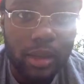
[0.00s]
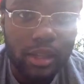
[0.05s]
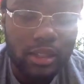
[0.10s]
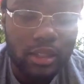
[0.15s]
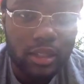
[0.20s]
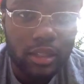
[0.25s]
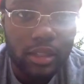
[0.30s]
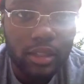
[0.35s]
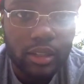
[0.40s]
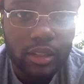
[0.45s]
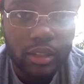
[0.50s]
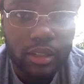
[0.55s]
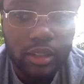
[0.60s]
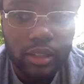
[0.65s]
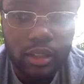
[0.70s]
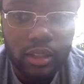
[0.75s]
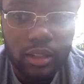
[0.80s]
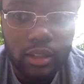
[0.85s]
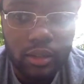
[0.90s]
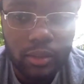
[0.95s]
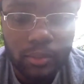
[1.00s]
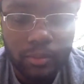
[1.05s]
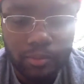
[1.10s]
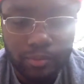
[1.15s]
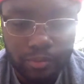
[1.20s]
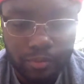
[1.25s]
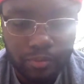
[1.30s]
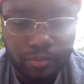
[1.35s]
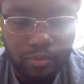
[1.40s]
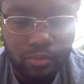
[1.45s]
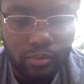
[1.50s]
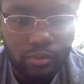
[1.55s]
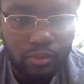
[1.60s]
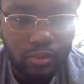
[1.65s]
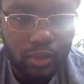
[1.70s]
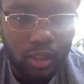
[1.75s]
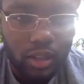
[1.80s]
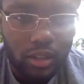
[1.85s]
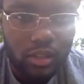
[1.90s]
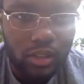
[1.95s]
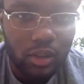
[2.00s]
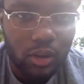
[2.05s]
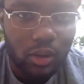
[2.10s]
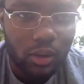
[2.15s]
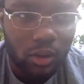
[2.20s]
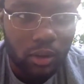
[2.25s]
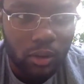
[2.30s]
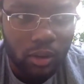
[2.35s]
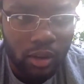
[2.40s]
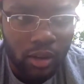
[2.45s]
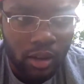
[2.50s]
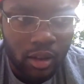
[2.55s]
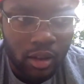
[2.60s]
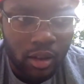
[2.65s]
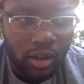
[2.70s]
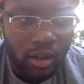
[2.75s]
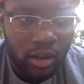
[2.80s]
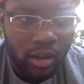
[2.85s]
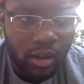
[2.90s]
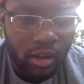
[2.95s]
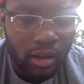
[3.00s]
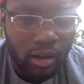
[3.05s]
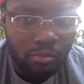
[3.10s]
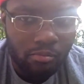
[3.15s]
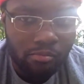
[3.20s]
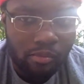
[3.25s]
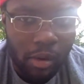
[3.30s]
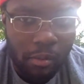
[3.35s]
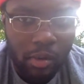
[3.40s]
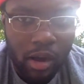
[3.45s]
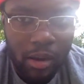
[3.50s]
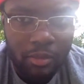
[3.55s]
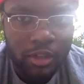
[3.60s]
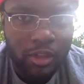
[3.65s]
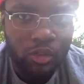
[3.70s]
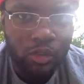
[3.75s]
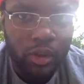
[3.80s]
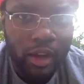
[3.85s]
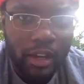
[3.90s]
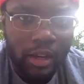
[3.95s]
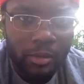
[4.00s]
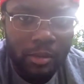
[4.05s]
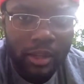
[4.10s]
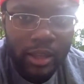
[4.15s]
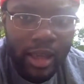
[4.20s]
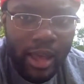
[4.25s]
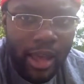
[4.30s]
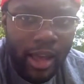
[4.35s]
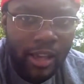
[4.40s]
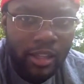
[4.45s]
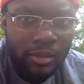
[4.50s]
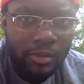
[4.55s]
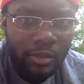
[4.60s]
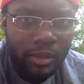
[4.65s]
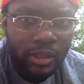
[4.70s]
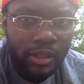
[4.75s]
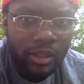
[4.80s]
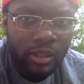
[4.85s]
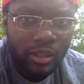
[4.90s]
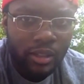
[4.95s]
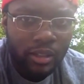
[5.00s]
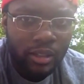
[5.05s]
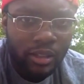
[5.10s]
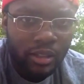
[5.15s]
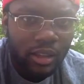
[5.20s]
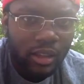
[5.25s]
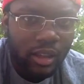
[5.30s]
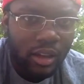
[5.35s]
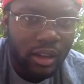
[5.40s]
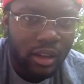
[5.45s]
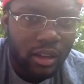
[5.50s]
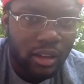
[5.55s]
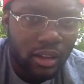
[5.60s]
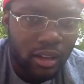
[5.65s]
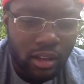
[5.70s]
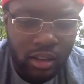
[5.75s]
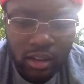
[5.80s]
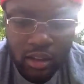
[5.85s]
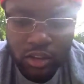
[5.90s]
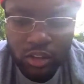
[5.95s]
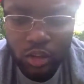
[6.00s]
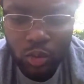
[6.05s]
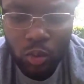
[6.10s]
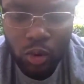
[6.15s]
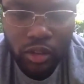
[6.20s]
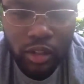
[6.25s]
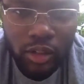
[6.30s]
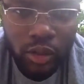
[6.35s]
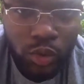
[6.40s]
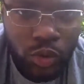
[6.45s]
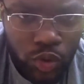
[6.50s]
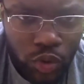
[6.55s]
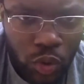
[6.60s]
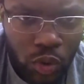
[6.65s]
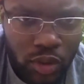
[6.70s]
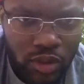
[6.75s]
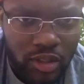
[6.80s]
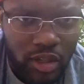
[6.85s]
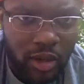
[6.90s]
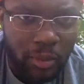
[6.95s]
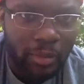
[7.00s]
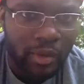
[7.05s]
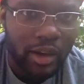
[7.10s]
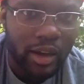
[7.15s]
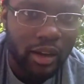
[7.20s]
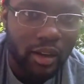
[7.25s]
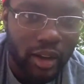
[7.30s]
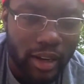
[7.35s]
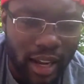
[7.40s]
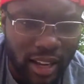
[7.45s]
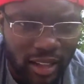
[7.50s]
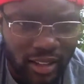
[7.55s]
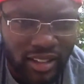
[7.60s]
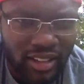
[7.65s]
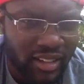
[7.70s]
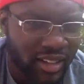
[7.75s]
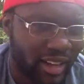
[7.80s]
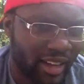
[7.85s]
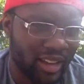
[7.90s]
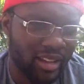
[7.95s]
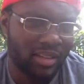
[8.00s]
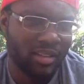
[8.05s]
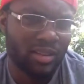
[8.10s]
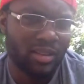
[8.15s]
senior year. So my mom just randomly asked me, "Do you want the new Jordans coming out?" And I looked at her like,